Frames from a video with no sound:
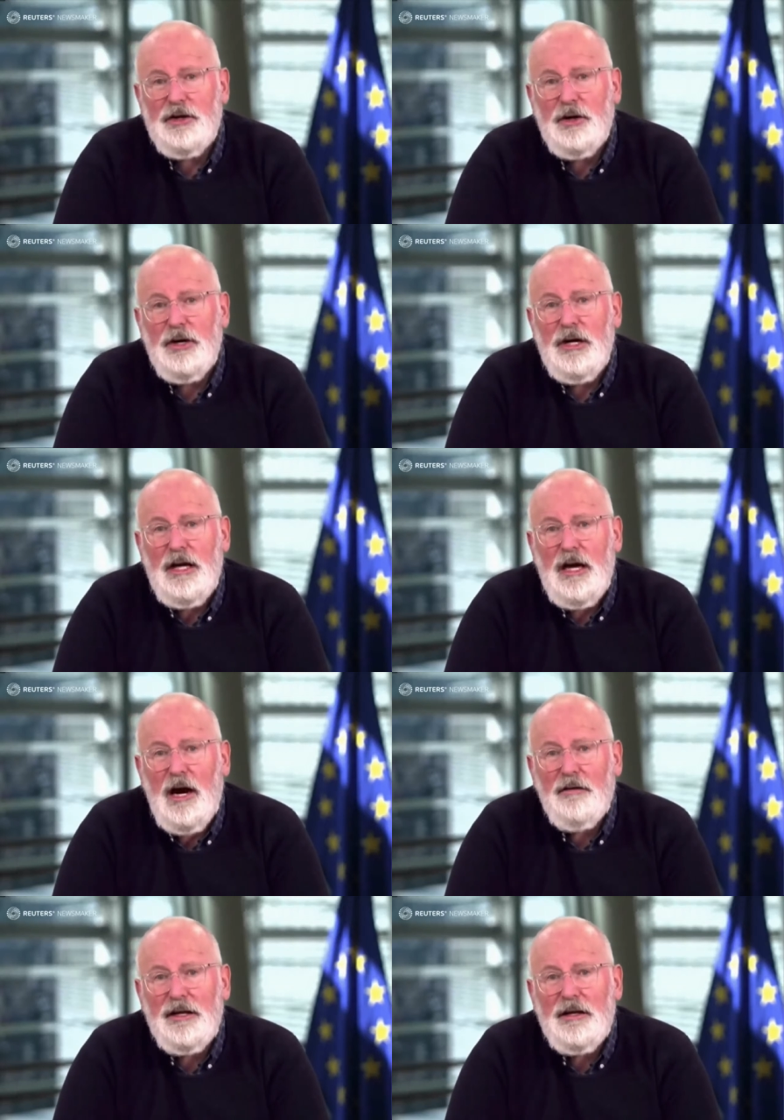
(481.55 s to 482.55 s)
So
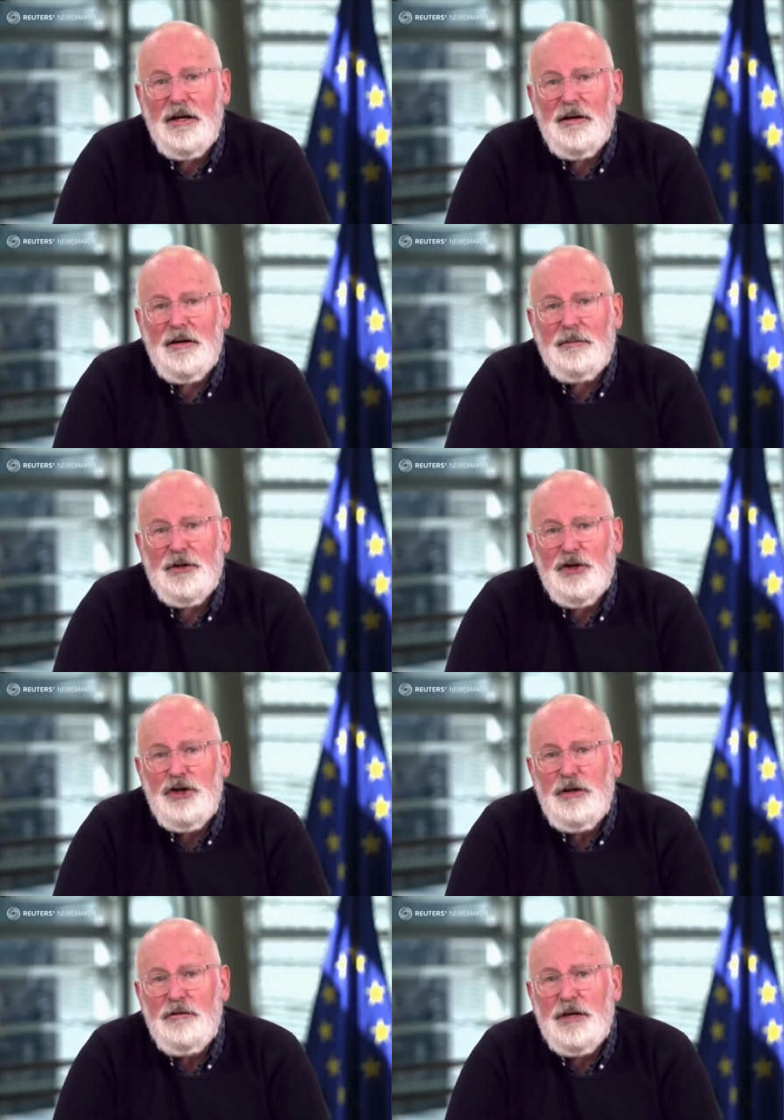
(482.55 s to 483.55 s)
I think the
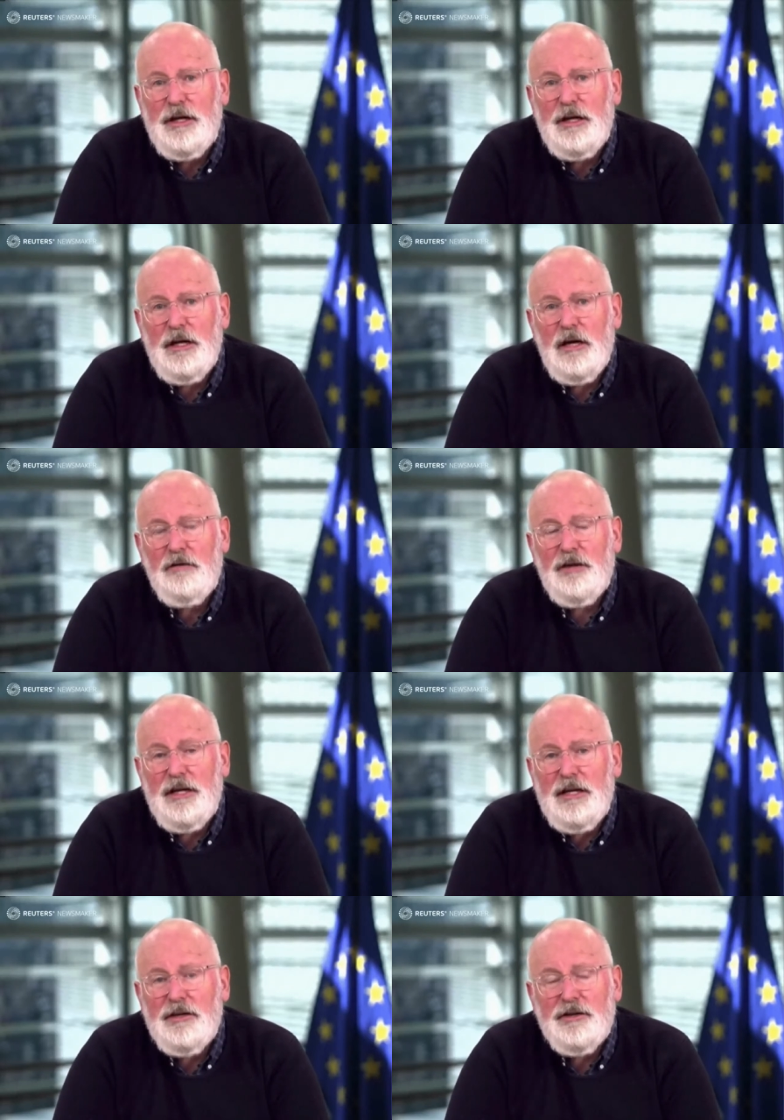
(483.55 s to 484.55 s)
position of the
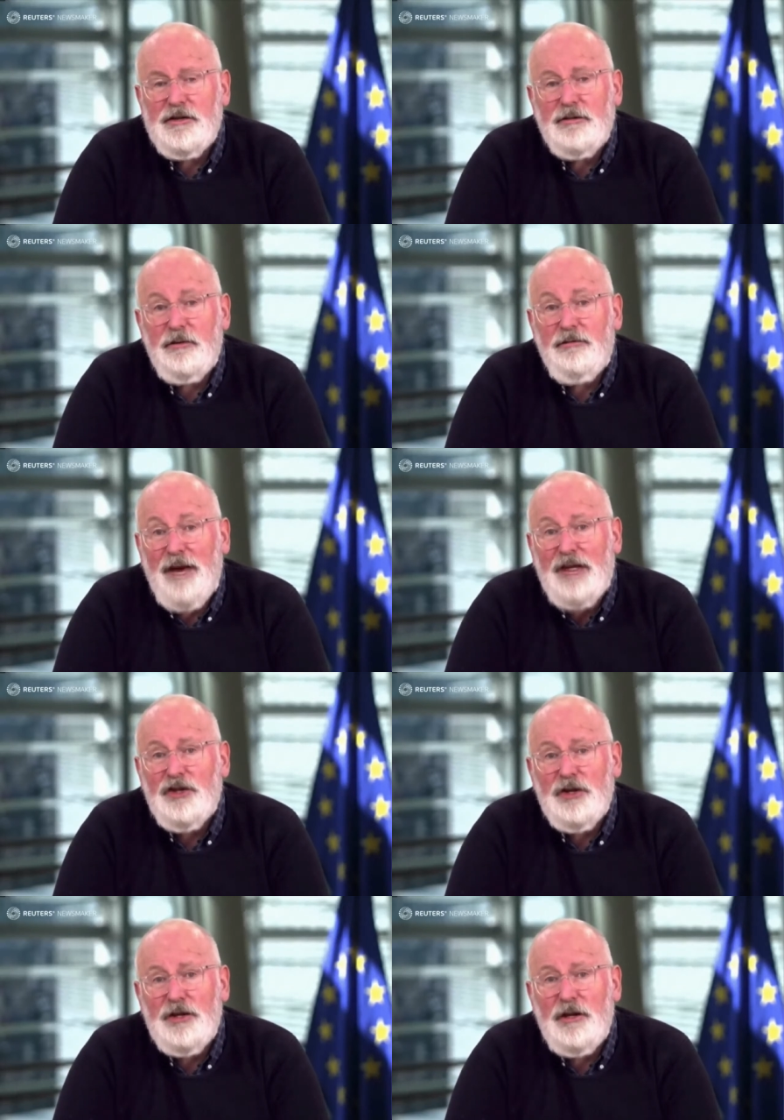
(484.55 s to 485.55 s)
leaders is a
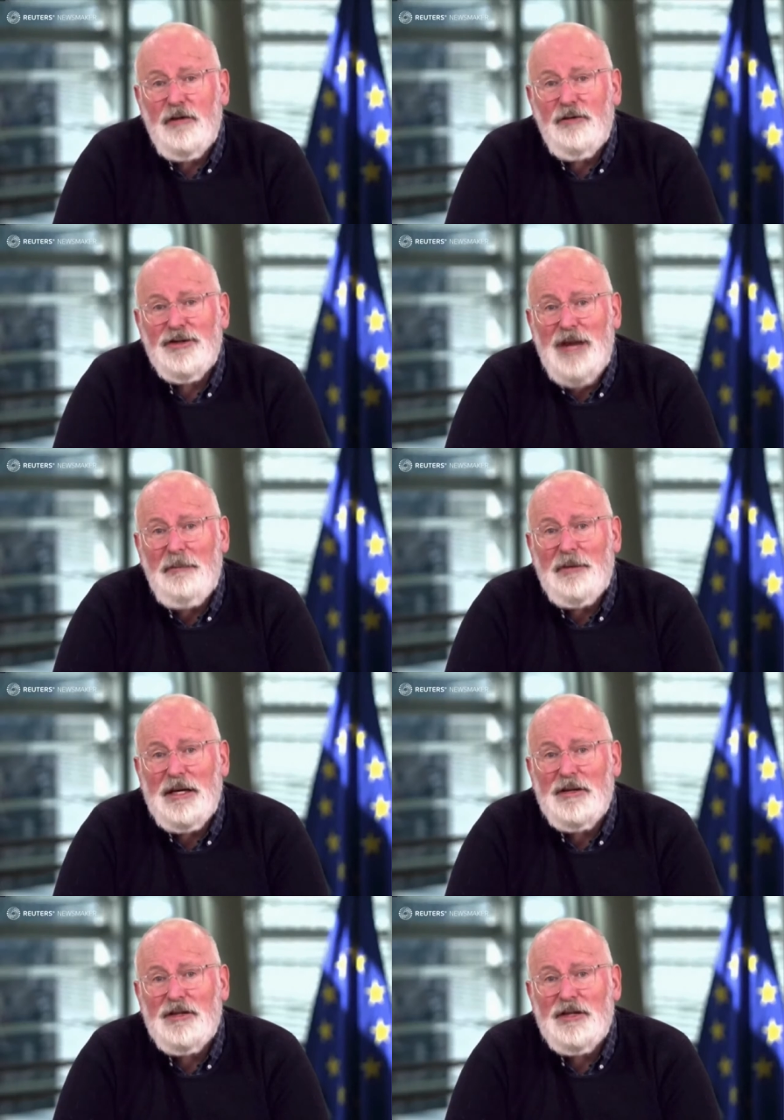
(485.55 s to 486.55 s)
reflection of what's
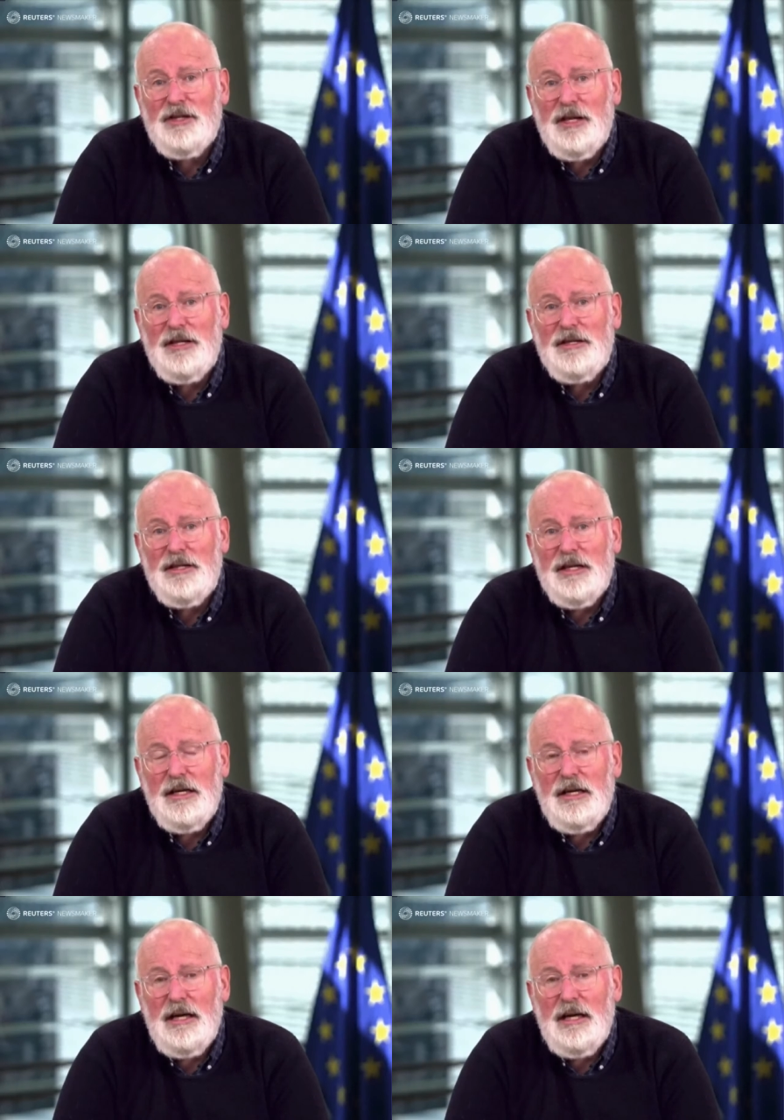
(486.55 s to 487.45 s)
happening in society.